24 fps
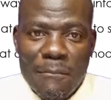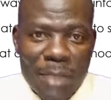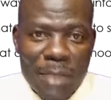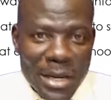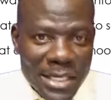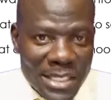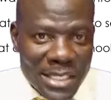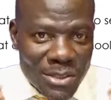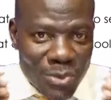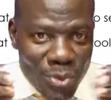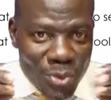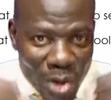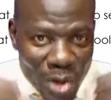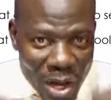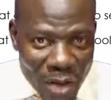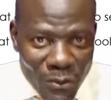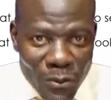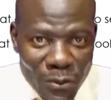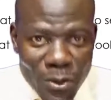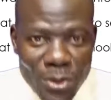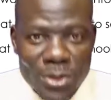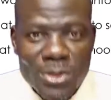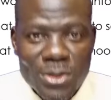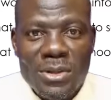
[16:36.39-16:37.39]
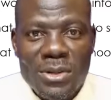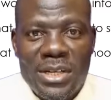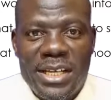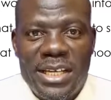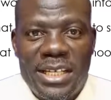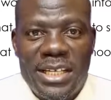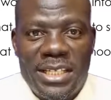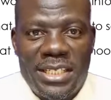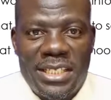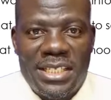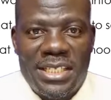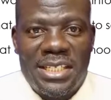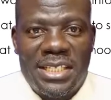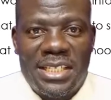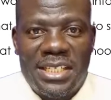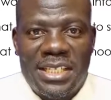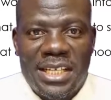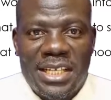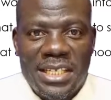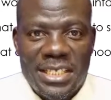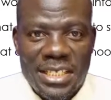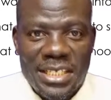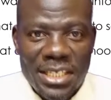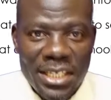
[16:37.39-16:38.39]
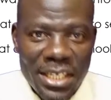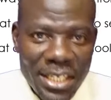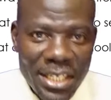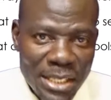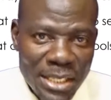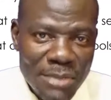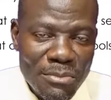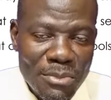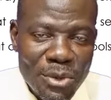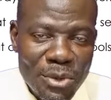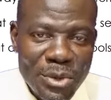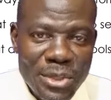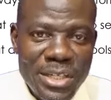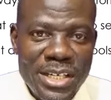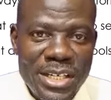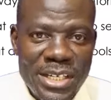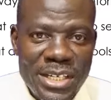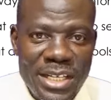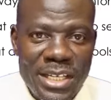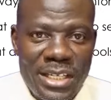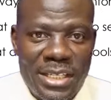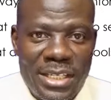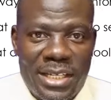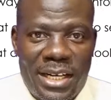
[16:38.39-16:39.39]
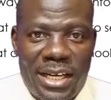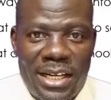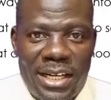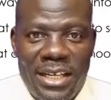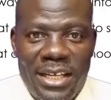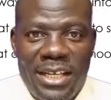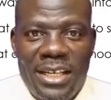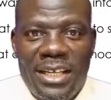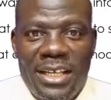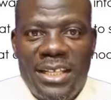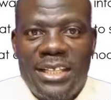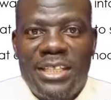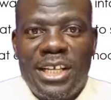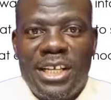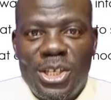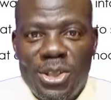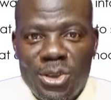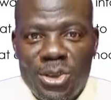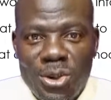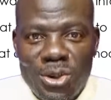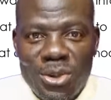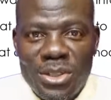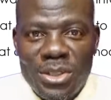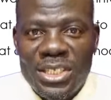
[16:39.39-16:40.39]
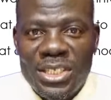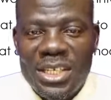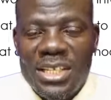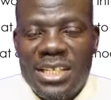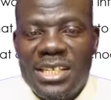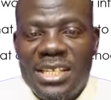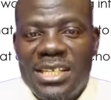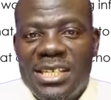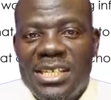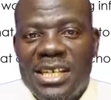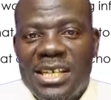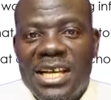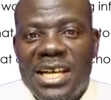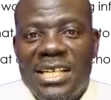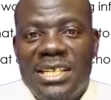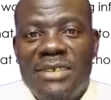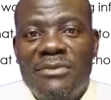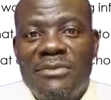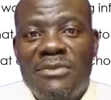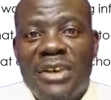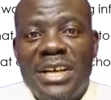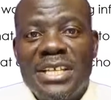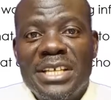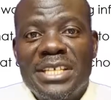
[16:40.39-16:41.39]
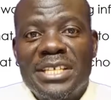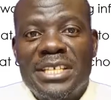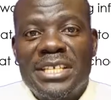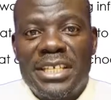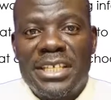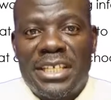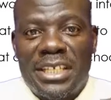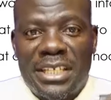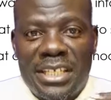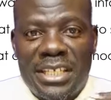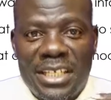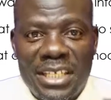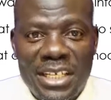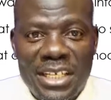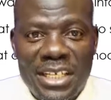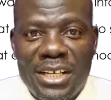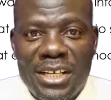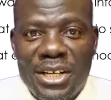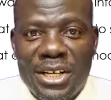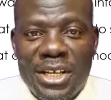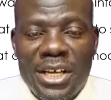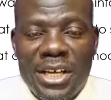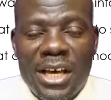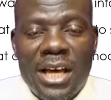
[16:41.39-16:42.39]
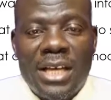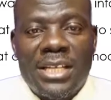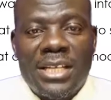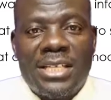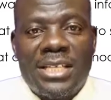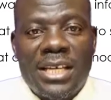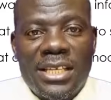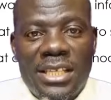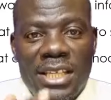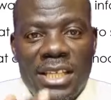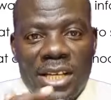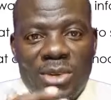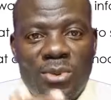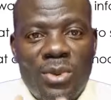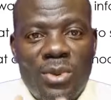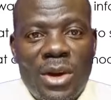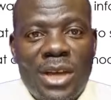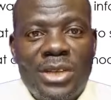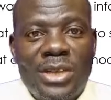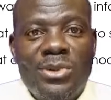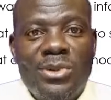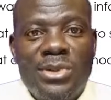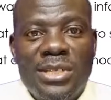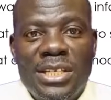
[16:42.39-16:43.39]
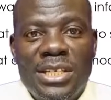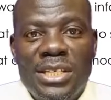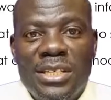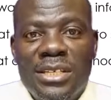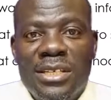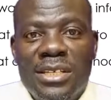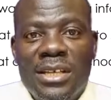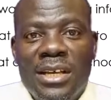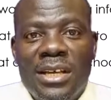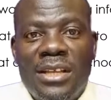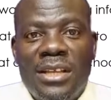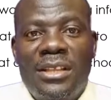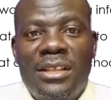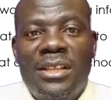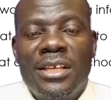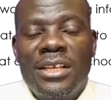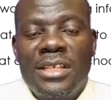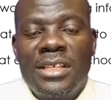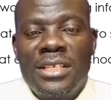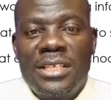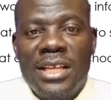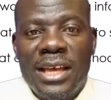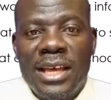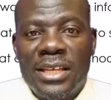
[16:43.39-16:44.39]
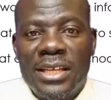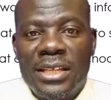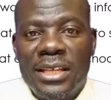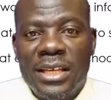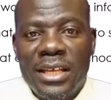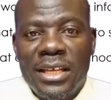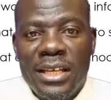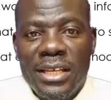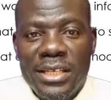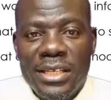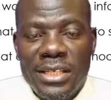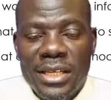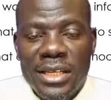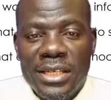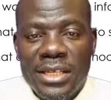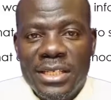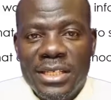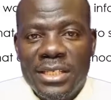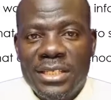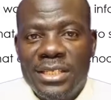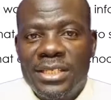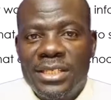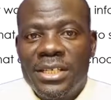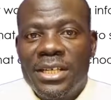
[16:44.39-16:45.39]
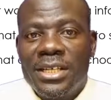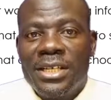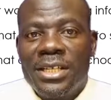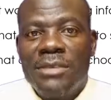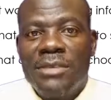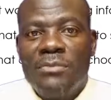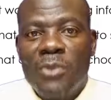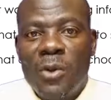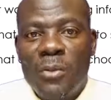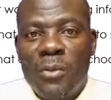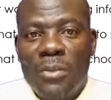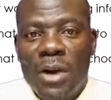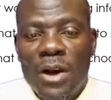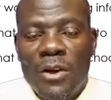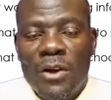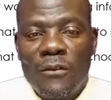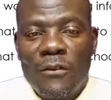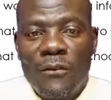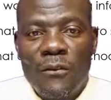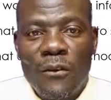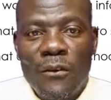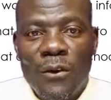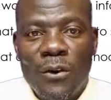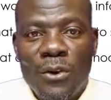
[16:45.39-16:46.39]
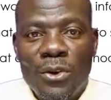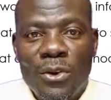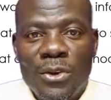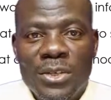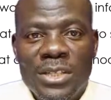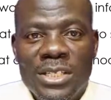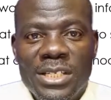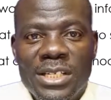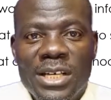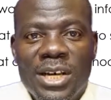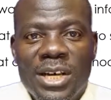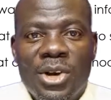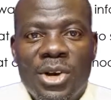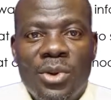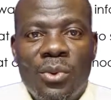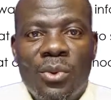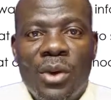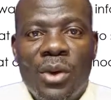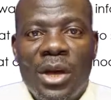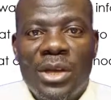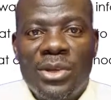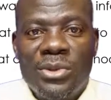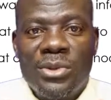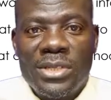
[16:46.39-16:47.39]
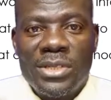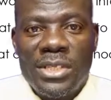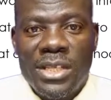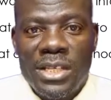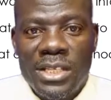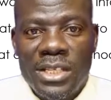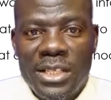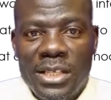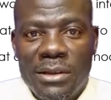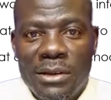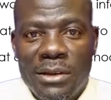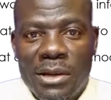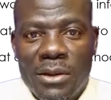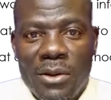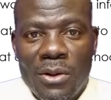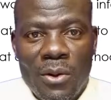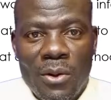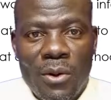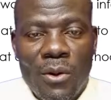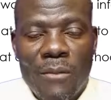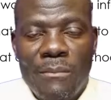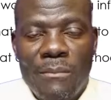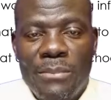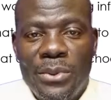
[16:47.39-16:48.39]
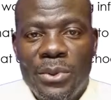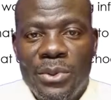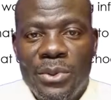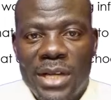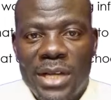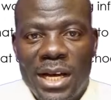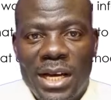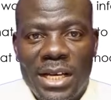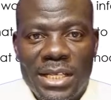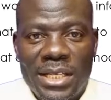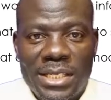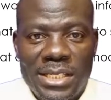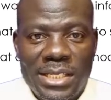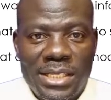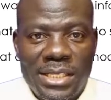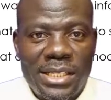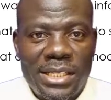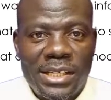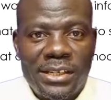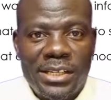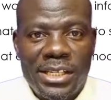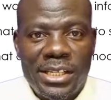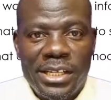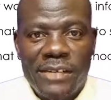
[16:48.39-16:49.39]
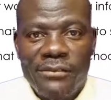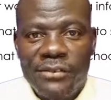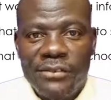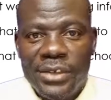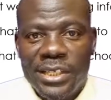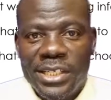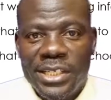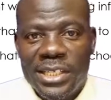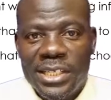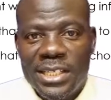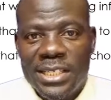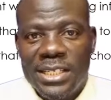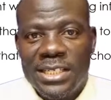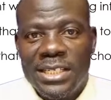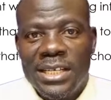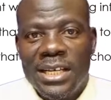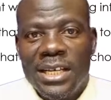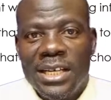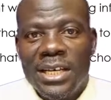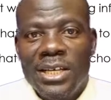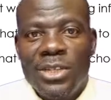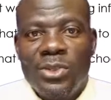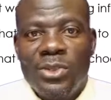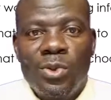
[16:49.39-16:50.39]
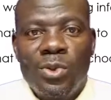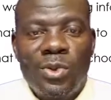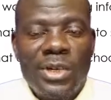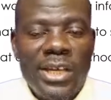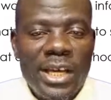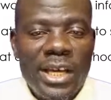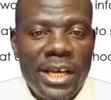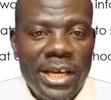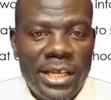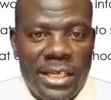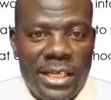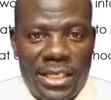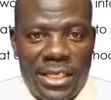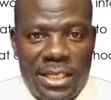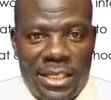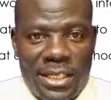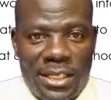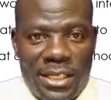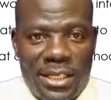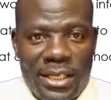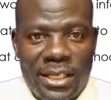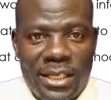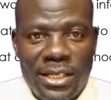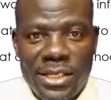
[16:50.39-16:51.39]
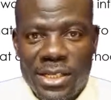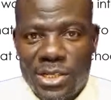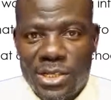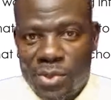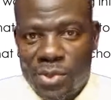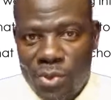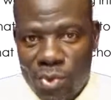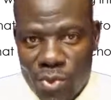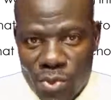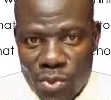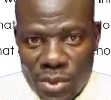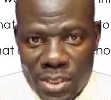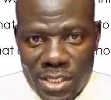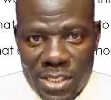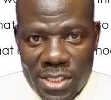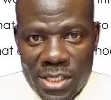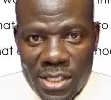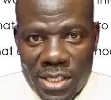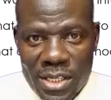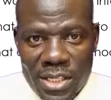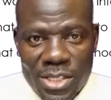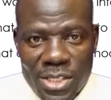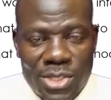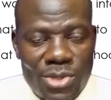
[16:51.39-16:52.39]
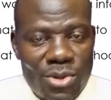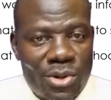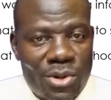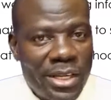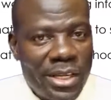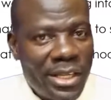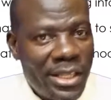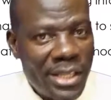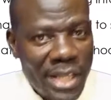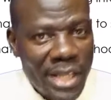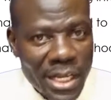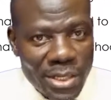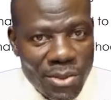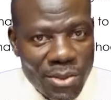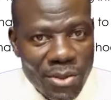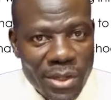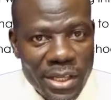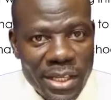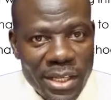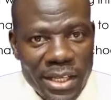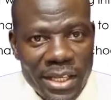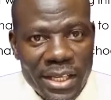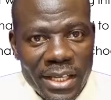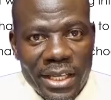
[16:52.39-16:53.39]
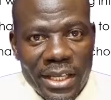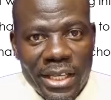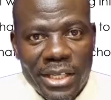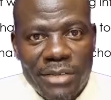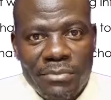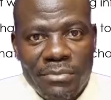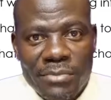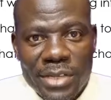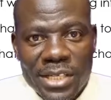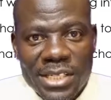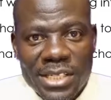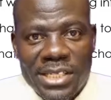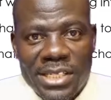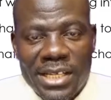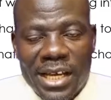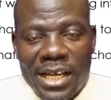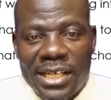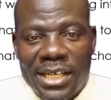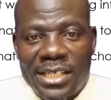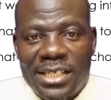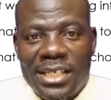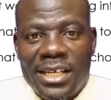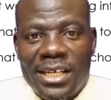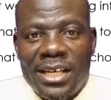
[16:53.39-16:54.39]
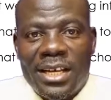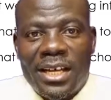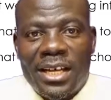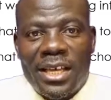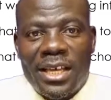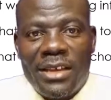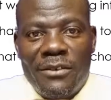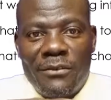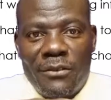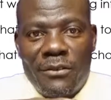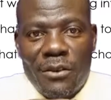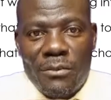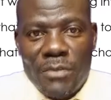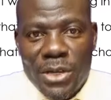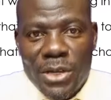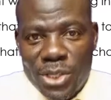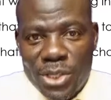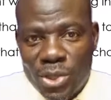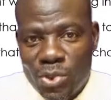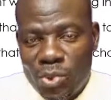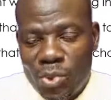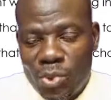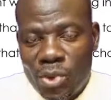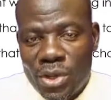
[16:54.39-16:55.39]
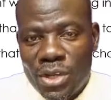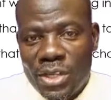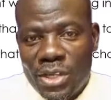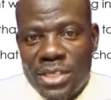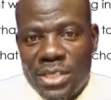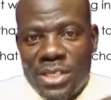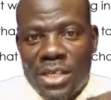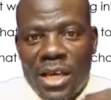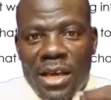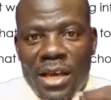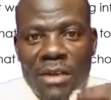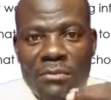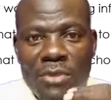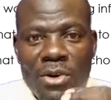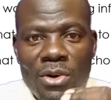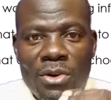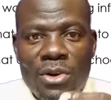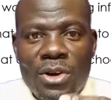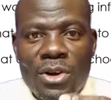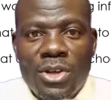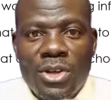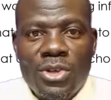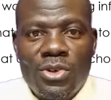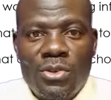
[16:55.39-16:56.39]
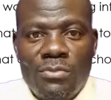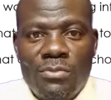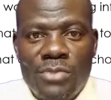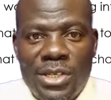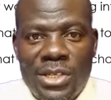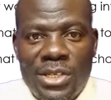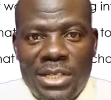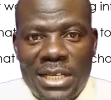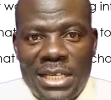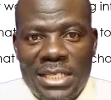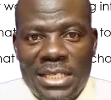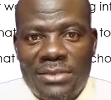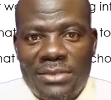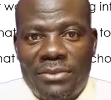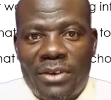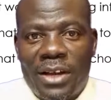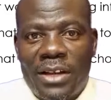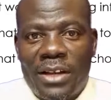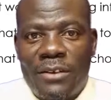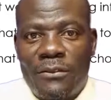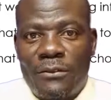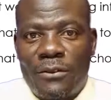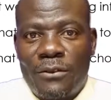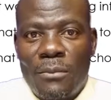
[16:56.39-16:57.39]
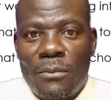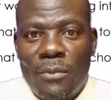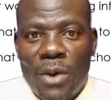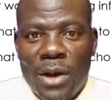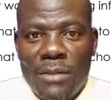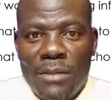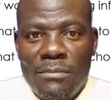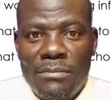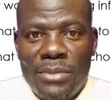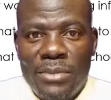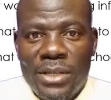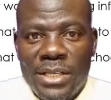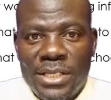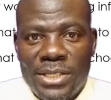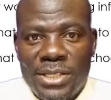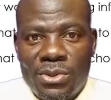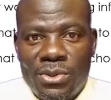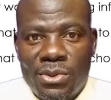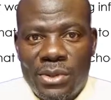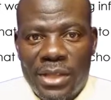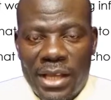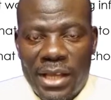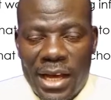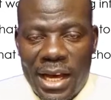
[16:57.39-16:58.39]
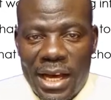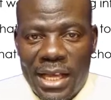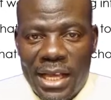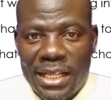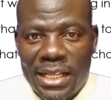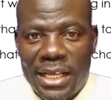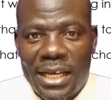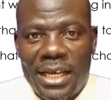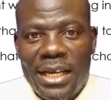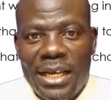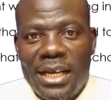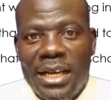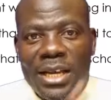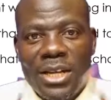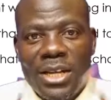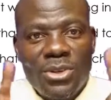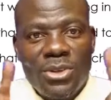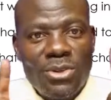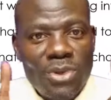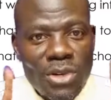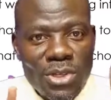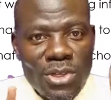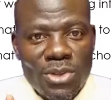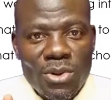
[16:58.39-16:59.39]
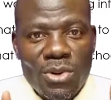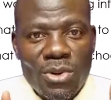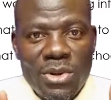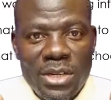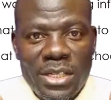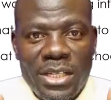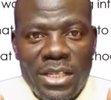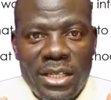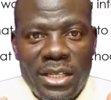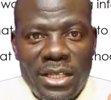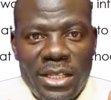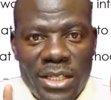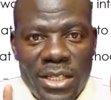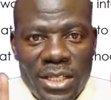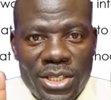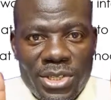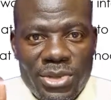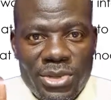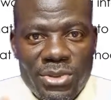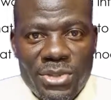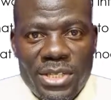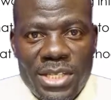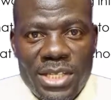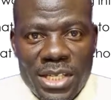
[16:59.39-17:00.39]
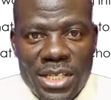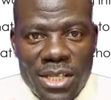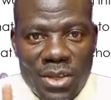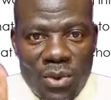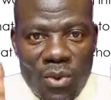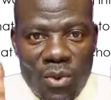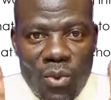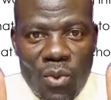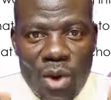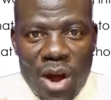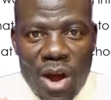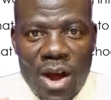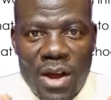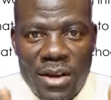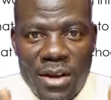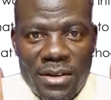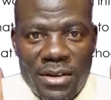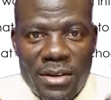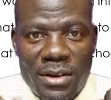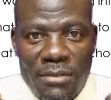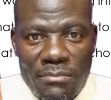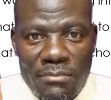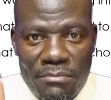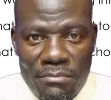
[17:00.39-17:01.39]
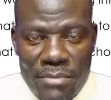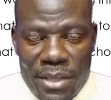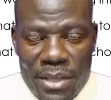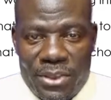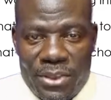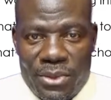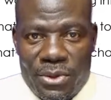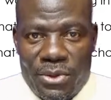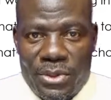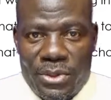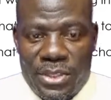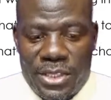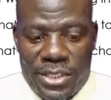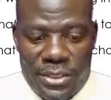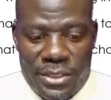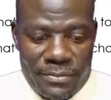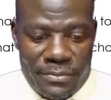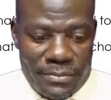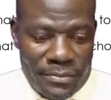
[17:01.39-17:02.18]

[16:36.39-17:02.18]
But we have also learned that in the modern era, technology is advancing such that we are using things like the internet, the mobile phones, we are using the computers, the DVDs to learn in schools. So in that way, it means that information is able to be transferred from one place to the other, not only using one method.